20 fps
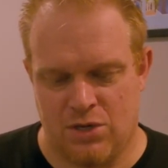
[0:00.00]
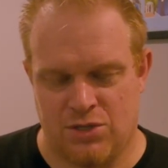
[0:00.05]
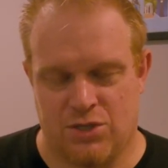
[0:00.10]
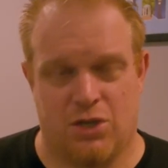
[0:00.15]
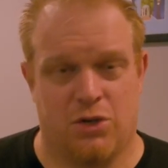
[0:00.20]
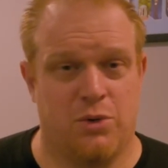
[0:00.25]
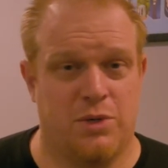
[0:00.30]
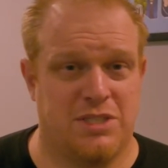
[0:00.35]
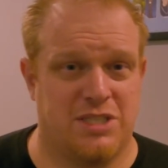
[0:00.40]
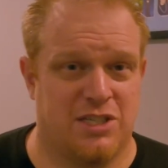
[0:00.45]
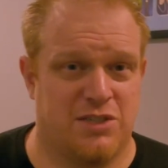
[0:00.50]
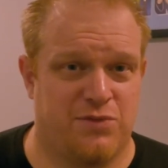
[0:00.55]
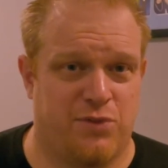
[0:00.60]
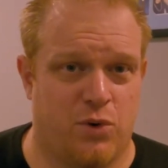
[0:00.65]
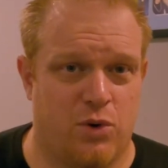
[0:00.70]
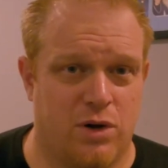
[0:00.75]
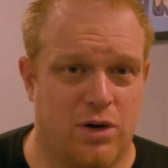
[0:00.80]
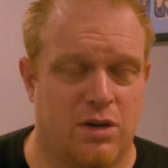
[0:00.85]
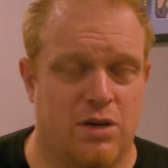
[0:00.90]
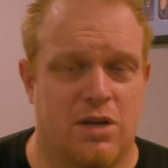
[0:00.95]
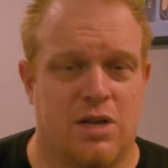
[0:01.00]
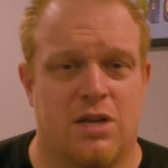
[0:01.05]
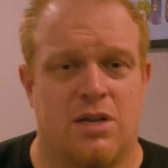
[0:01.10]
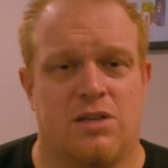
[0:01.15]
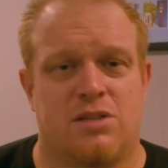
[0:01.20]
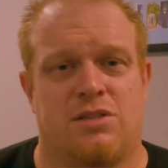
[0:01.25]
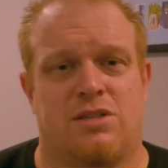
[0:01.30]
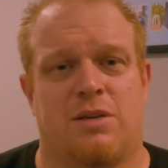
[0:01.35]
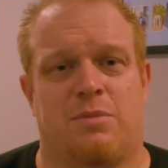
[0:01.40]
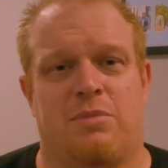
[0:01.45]
So who is this for?
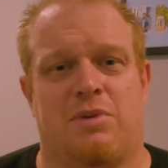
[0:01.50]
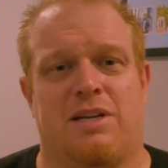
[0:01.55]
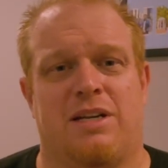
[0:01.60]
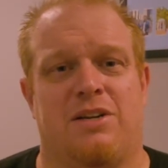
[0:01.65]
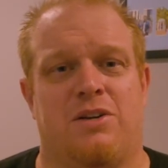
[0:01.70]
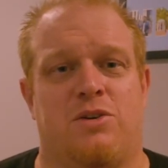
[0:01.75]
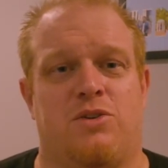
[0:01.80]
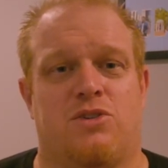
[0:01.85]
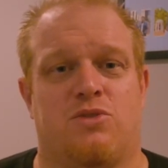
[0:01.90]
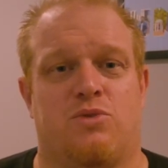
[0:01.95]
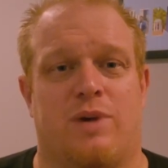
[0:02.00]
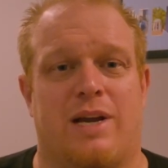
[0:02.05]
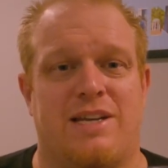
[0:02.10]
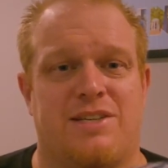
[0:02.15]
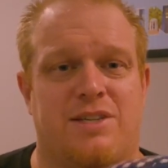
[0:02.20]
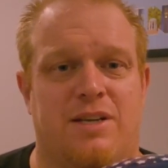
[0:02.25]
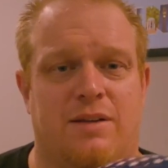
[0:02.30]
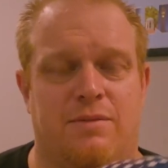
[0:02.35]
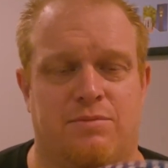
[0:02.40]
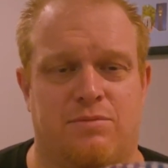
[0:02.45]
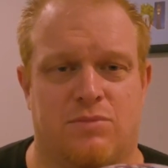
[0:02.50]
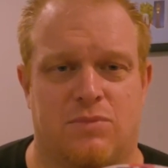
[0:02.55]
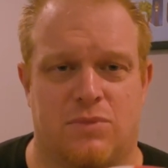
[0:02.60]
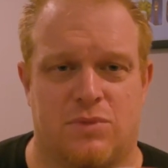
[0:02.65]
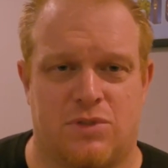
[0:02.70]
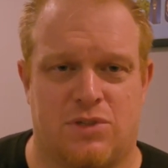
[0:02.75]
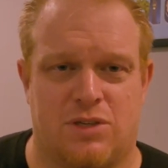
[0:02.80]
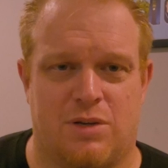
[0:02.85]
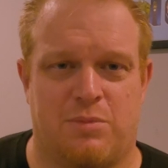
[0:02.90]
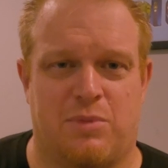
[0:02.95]
Somebody who's racing,
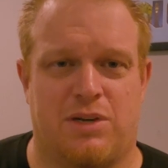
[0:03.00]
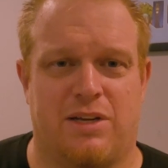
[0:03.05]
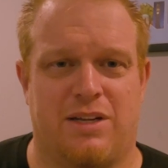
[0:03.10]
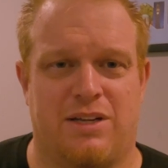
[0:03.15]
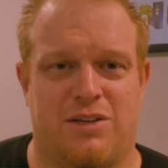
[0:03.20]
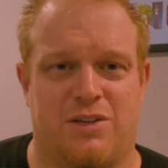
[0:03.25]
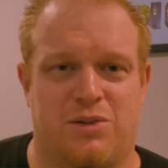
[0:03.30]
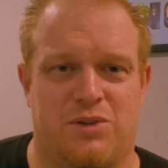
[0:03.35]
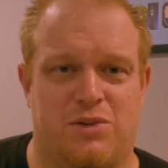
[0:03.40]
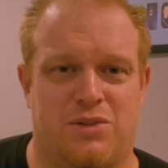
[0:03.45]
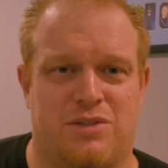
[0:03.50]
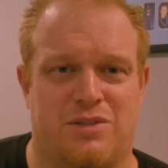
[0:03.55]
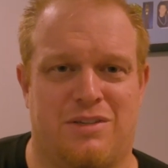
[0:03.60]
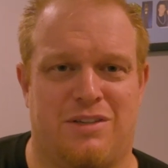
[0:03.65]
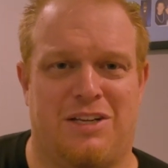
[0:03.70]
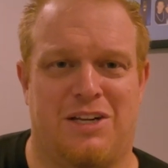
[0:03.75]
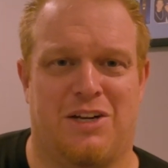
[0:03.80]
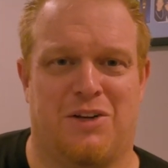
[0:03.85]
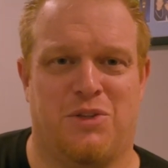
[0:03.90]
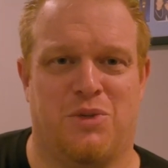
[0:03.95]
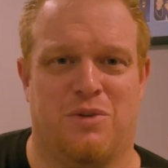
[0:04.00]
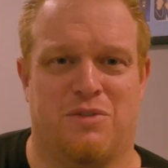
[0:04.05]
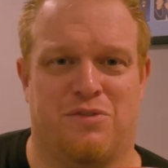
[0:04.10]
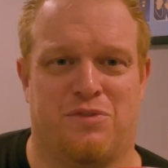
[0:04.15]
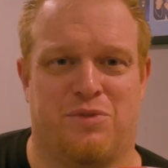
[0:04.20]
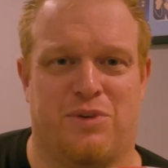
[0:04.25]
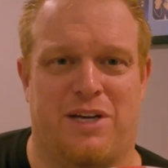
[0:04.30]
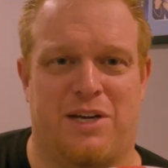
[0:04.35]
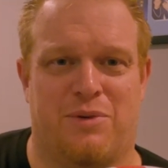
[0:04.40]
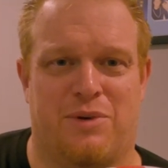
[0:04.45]
somebody who's, you know, doing
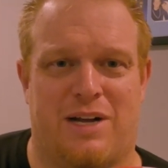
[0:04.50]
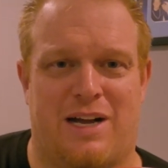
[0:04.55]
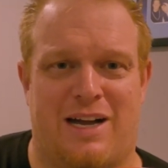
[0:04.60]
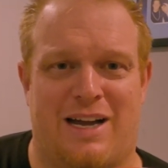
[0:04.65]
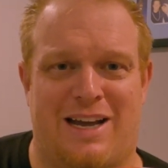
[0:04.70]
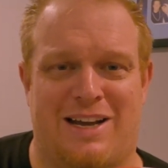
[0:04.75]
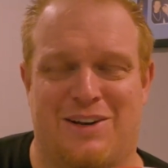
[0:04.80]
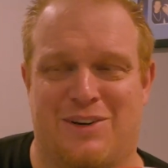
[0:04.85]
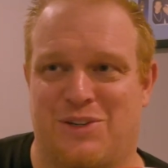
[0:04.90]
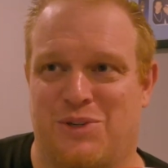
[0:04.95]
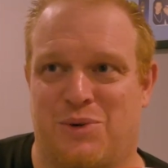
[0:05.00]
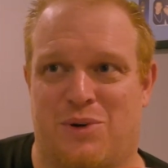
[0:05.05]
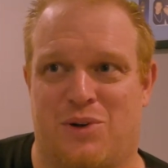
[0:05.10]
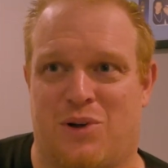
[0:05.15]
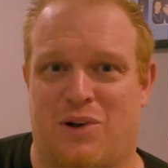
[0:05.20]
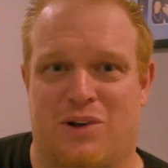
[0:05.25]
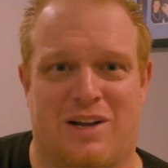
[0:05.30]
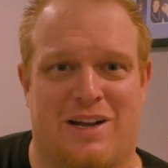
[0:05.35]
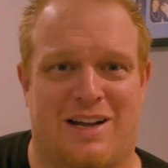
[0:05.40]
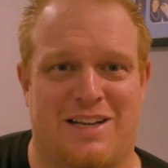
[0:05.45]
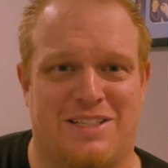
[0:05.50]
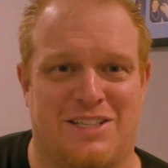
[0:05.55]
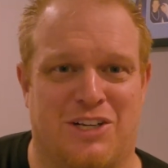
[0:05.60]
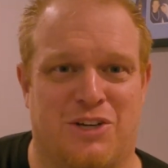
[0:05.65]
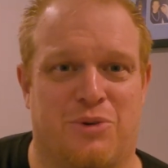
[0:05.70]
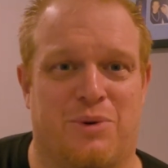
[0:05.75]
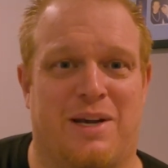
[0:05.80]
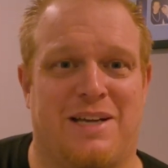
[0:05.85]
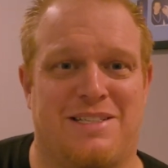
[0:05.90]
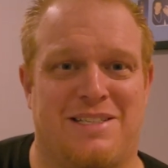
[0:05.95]
free ride or doing all kinds of
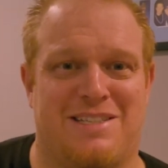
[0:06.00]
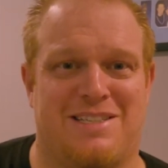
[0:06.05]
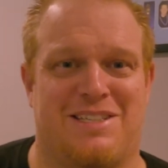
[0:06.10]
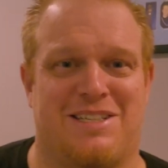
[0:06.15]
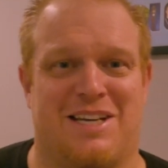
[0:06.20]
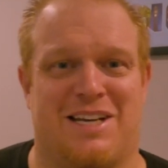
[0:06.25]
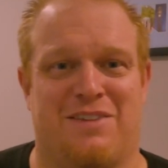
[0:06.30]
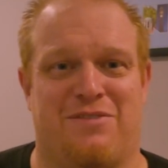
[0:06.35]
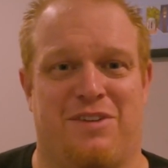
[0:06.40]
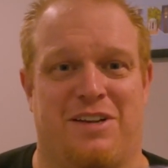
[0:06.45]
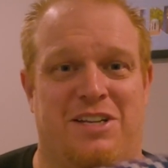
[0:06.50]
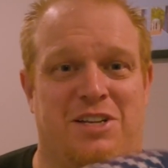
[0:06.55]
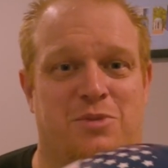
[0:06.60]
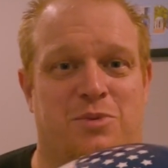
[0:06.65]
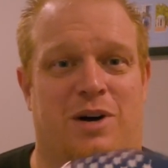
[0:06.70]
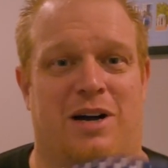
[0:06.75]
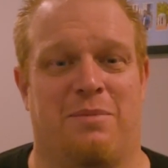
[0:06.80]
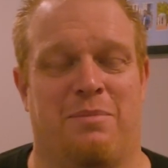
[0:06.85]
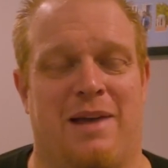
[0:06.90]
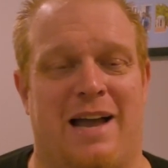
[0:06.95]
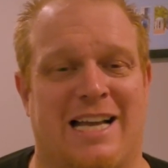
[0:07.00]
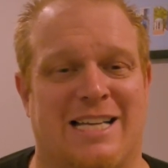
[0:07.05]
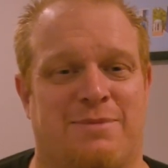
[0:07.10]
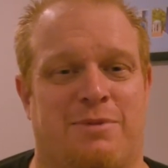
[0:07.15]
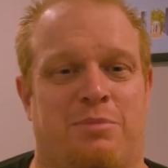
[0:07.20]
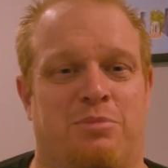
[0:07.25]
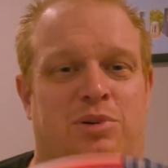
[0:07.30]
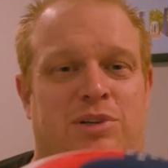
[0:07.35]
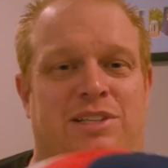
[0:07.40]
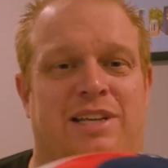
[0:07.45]
crazy stuff and you want
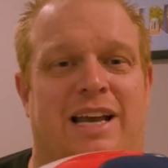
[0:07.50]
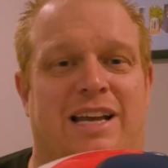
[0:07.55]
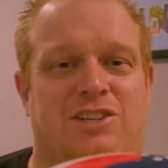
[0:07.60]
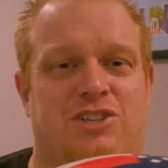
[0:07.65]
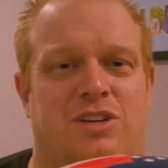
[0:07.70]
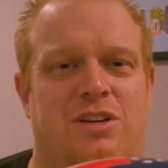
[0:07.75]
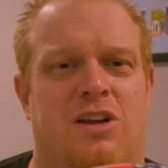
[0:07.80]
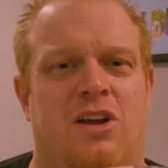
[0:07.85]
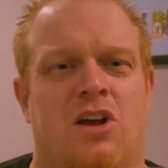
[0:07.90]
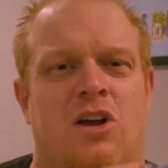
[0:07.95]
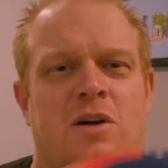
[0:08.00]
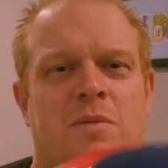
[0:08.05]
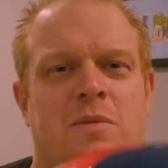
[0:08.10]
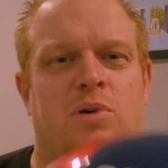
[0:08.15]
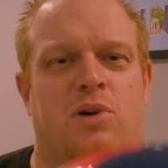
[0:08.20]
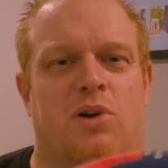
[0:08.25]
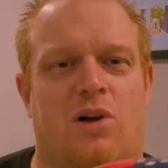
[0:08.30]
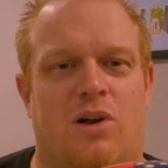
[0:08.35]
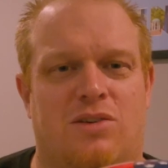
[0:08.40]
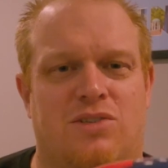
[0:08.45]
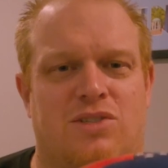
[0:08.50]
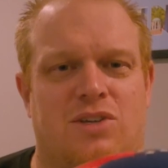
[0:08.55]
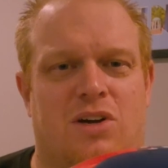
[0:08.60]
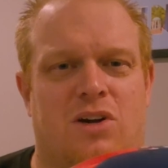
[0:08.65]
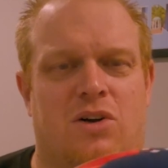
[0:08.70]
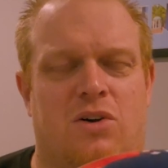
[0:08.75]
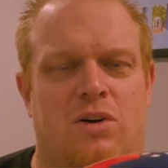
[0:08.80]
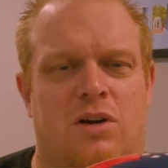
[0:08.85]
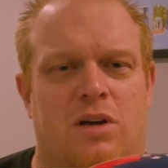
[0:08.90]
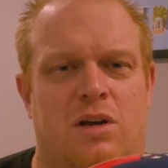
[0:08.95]
maximum protection, but
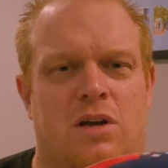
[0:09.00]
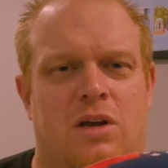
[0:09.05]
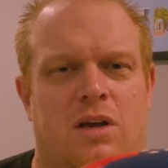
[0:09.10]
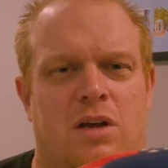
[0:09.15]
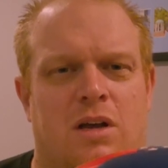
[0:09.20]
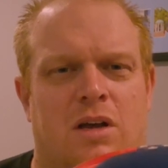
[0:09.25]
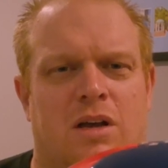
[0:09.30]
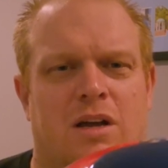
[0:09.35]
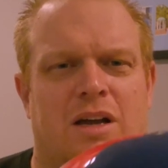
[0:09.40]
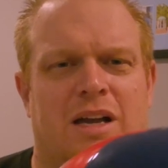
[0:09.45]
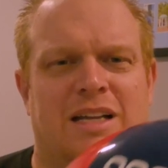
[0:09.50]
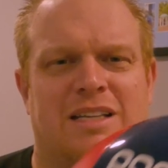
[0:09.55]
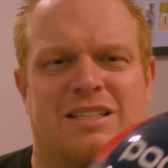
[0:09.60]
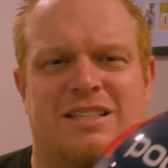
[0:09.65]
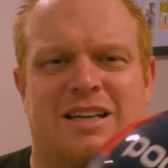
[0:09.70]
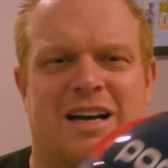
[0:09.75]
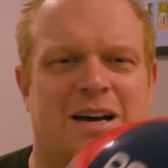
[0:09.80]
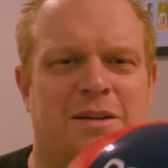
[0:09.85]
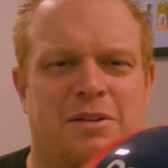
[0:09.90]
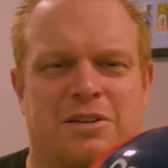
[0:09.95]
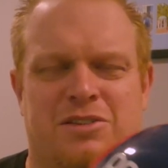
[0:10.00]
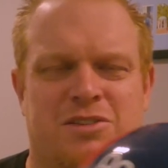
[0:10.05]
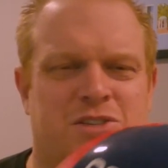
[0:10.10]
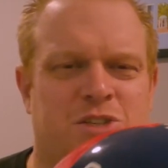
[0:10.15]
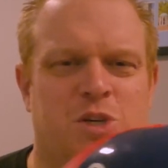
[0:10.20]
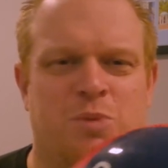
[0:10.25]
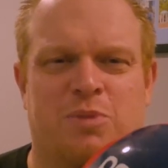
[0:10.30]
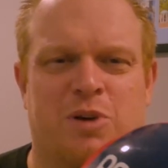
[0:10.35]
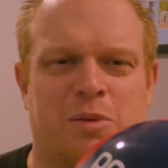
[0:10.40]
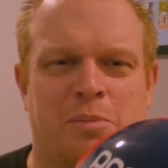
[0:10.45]
also it's not
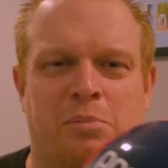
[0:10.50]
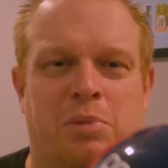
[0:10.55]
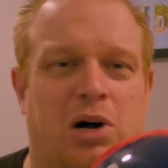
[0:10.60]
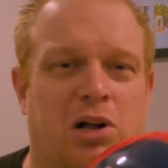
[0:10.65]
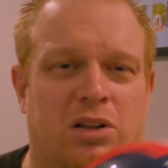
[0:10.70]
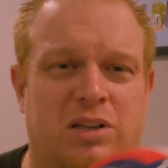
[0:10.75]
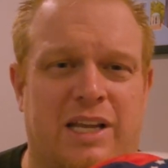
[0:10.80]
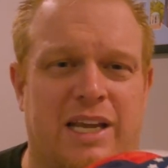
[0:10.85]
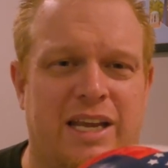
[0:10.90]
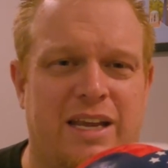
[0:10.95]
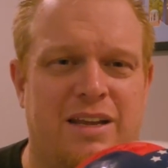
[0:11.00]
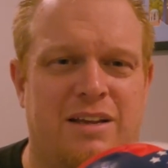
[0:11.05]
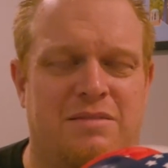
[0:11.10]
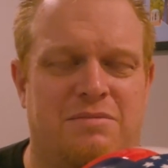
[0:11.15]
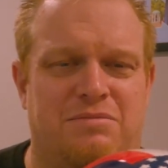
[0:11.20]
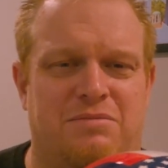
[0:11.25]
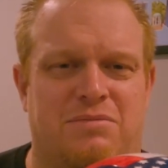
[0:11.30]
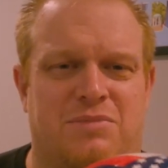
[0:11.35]
super bulky.